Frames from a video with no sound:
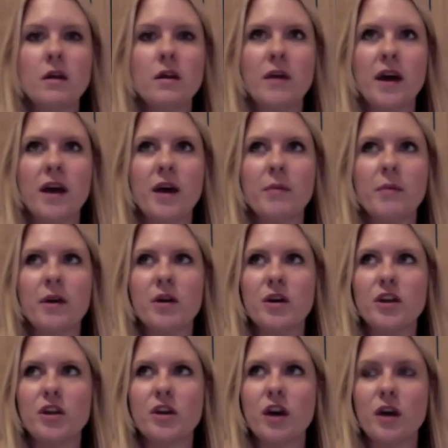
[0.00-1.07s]
I got a
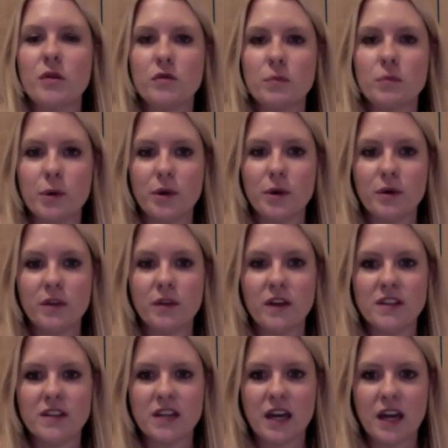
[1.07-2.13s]
new coat from Boohoo the
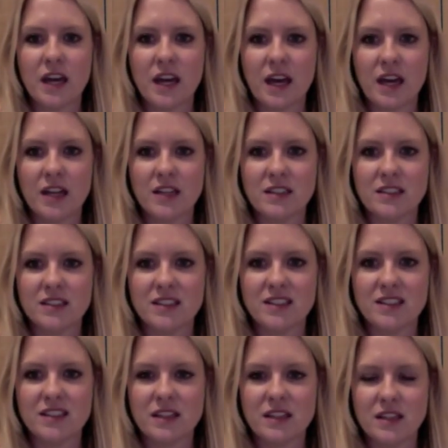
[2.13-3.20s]
other day, and
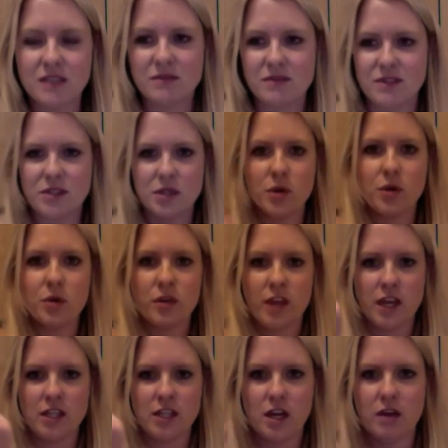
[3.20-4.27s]
the toggle
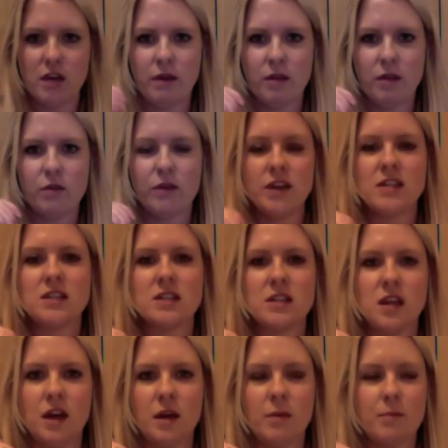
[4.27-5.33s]
things that go around the wrist,
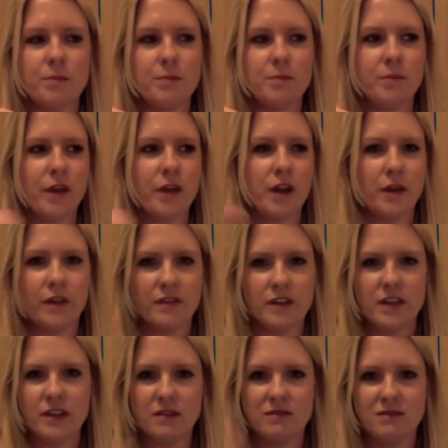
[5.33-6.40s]
you know, there's
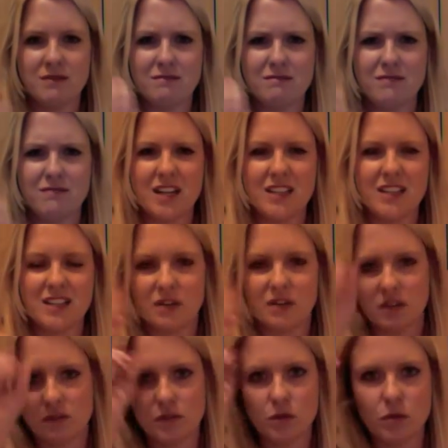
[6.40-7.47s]
a kind of decorative
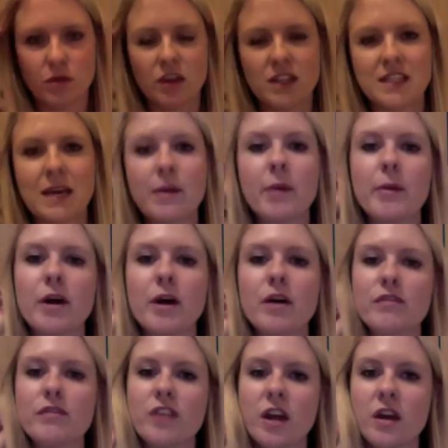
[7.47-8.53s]
toggle things keep coming off,
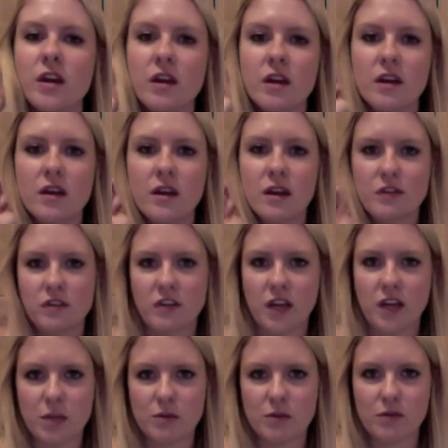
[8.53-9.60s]
so I've just
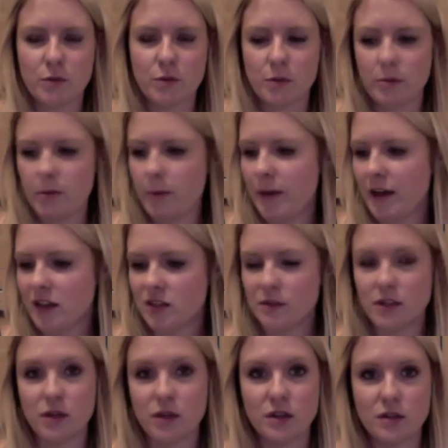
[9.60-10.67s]
taken them off and put them in my bag so I
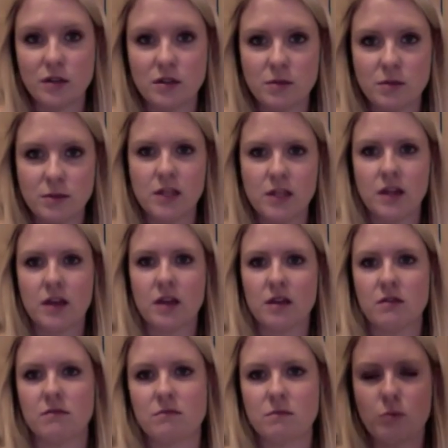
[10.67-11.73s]
don't lose them until I can
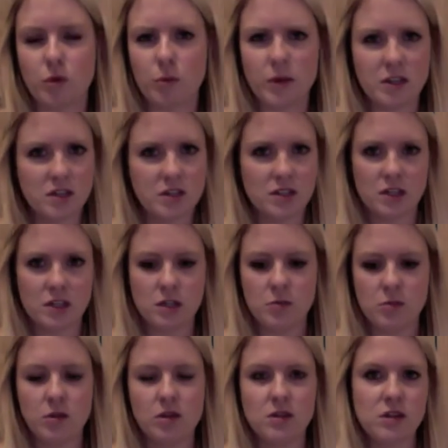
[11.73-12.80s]
probably just stitch them
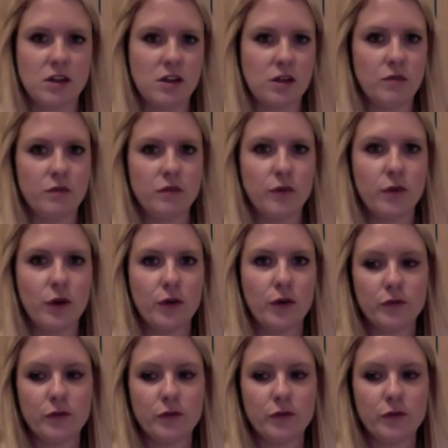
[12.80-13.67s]
on so they don't fall off.